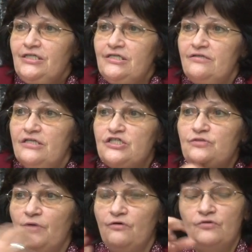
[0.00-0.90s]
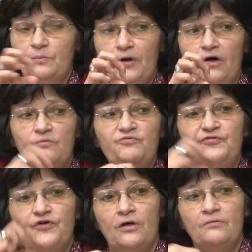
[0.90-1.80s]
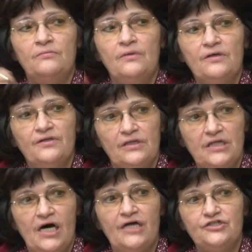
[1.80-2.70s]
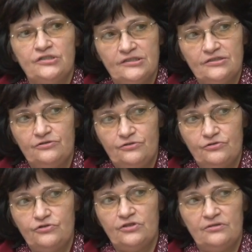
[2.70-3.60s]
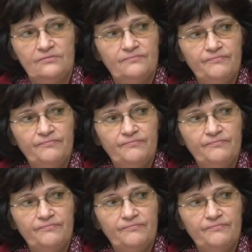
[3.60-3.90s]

to the small group home from the large institution.